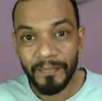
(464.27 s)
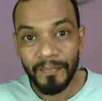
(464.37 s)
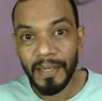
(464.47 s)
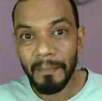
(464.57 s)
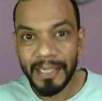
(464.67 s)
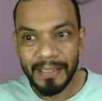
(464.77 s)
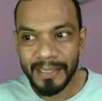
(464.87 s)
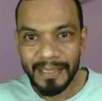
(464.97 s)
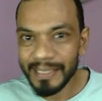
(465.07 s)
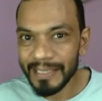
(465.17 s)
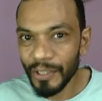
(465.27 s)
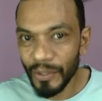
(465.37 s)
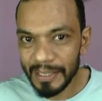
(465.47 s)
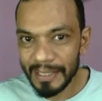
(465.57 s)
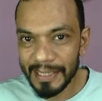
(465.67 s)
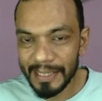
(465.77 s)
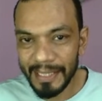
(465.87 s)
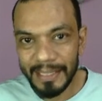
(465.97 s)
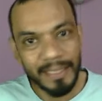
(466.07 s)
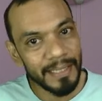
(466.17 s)
But it's not a recent
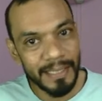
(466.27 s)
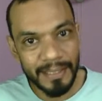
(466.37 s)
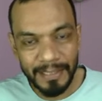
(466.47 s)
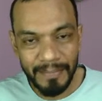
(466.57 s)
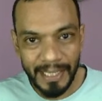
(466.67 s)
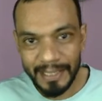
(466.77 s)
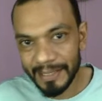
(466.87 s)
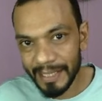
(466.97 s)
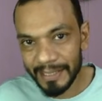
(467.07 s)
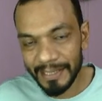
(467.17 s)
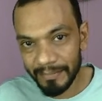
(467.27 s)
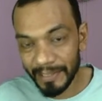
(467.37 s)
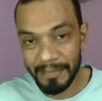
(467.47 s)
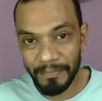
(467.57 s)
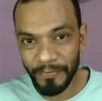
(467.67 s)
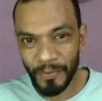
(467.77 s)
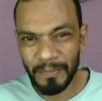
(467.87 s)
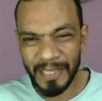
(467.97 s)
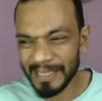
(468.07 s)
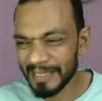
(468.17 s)
death. This man has died some time before,
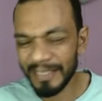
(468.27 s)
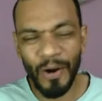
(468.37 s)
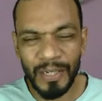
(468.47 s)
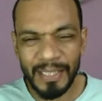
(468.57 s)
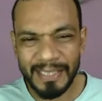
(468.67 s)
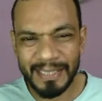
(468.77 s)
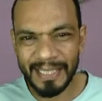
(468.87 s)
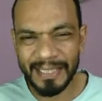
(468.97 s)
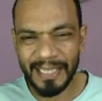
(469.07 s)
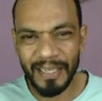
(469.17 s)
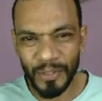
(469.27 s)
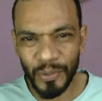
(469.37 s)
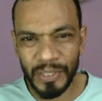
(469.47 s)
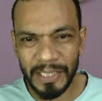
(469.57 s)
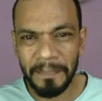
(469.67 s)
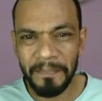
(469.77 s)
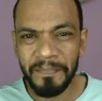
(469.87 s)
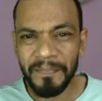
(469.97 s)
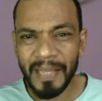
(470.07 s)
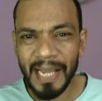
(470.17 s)
because all his dress are rotten,
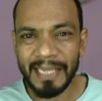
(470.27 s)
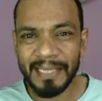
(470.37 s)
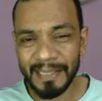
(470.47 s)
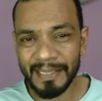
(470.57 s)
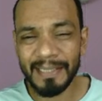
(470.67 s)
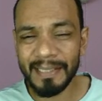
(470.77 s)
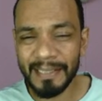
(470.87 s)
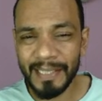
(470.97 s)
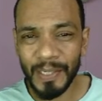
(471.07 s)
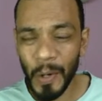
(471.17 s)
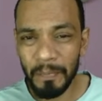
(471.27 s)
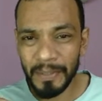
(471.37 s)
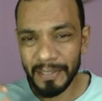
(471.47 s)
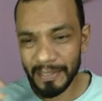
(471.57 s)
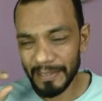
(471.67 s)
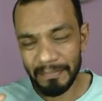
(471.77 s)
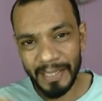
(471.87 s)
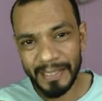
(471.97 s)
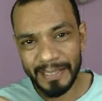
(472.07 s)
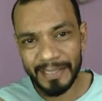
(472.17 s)
and the copper
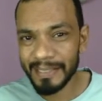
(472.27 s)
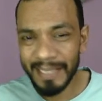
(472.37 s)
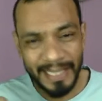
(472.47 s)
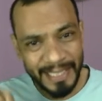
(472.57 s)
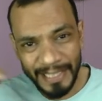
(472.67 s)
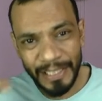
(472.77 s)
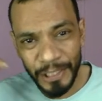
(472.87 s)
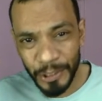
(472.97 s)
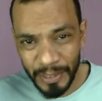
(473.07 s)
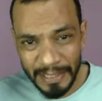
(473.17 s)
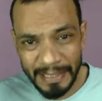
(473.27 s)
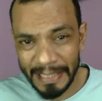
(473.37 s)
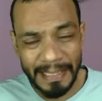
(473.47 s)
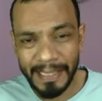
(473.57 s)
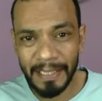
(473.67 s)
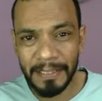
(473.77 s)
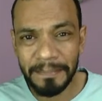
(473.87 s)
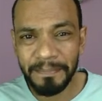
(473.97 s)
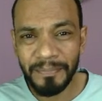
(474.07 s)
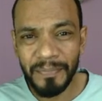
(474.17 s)
buttons has turned into a green
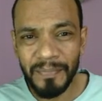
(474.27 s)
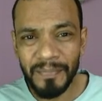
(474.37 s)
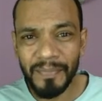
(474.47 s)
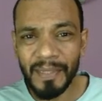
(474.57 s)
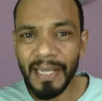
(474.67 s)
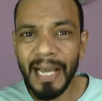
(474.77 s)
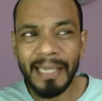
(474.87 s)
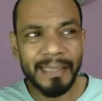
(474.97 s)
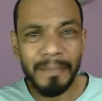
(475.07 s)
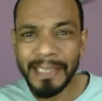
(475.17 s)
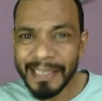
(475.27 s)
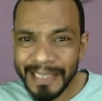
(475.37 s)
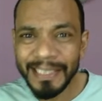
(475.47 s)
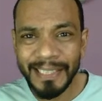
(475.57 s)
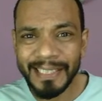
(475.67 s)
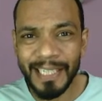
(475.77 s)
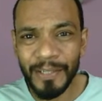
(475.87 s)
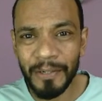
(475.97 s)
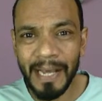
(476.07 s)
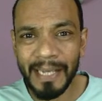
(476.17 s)
color. But she's still
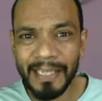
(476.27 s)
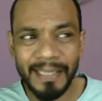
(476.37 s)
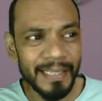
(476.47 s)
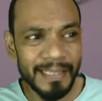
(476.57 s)
not panicked.